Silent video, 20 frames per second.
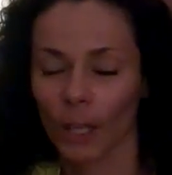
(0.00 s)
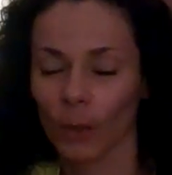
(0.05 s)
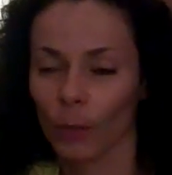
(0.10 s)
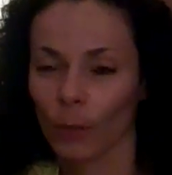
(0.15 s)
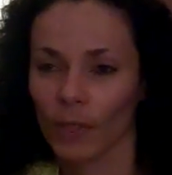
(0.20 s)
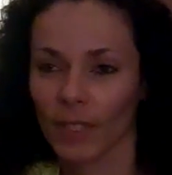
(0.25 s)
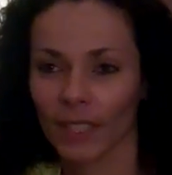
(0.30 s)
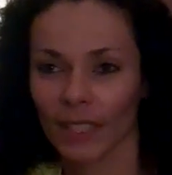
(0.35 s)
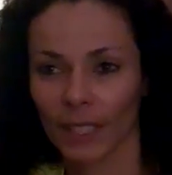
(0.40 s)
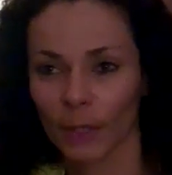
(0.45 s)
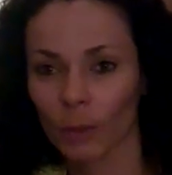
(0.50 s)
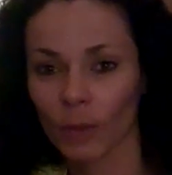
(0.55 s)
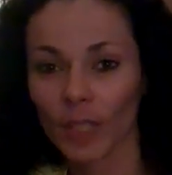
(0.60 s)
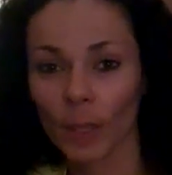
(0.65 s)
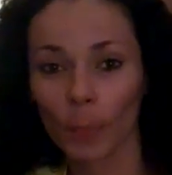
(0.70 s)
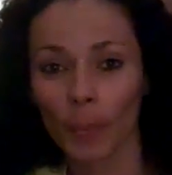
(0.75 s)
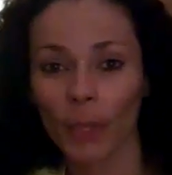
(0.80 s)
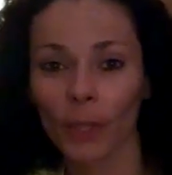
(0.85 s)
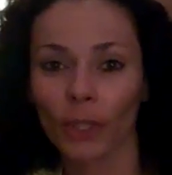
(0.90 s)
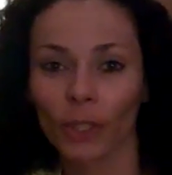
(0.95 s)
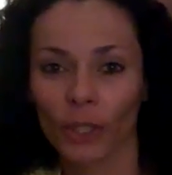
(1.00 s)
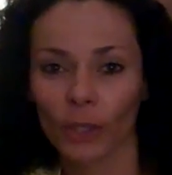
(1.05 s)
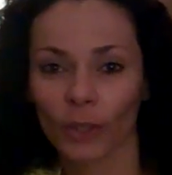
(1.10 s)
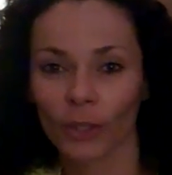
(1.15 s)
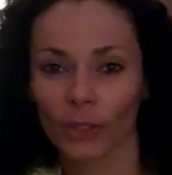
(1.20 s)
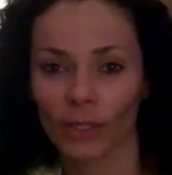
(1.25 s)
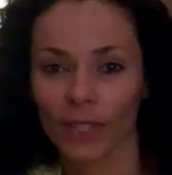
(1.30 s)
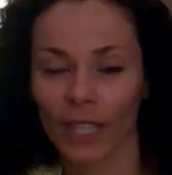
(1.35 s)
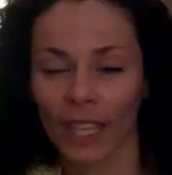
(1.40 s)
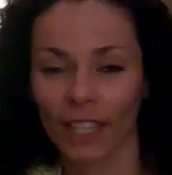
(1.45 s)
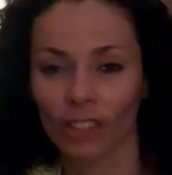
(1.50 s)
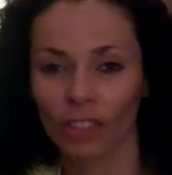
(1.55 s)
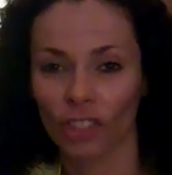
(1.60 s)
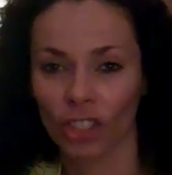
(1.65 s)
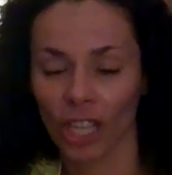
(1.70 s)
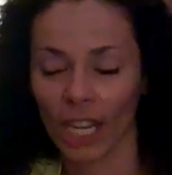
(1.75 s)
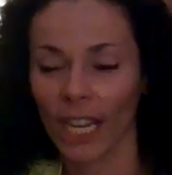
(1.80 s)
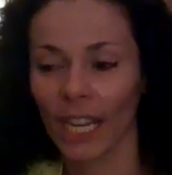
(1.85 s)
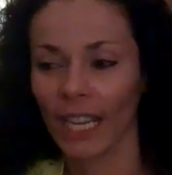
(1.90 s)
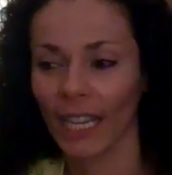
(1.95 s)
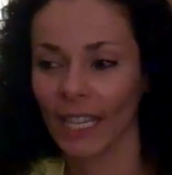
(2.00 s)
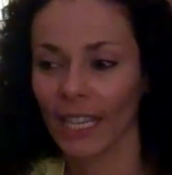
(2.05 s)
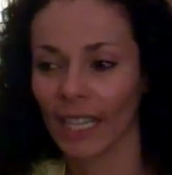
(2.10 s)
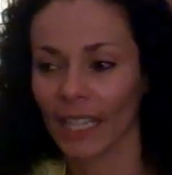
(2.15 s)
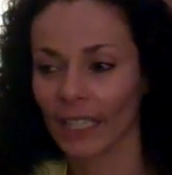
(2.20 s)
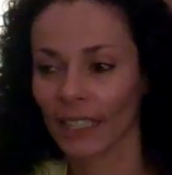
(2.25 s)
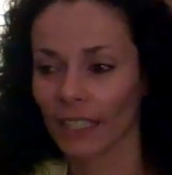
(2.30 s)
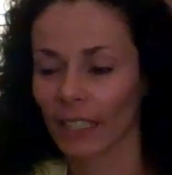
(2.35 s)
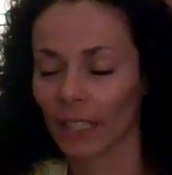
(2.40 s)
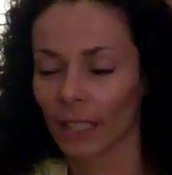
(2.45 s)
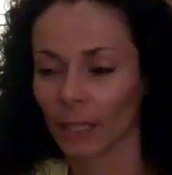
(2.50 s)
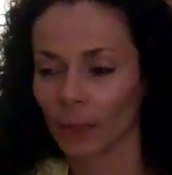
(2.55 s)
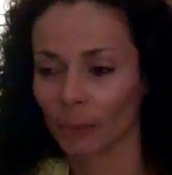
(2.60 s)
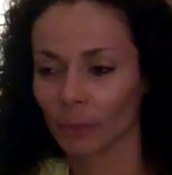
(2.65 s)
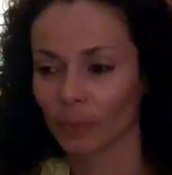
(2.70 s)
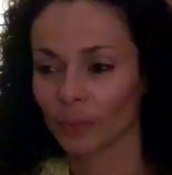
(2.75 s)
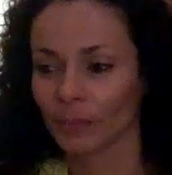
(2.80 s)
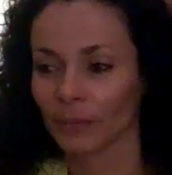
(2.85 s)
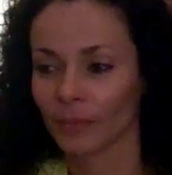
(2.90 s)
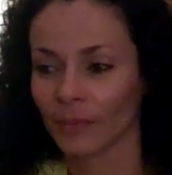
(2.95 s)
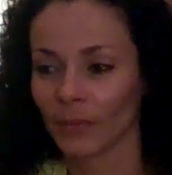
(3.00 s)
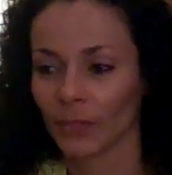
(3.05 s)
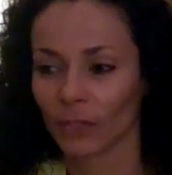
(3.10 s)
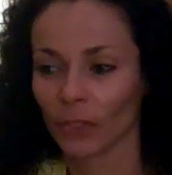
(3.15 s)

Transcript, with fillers: it was it was a miracle that Jay and um,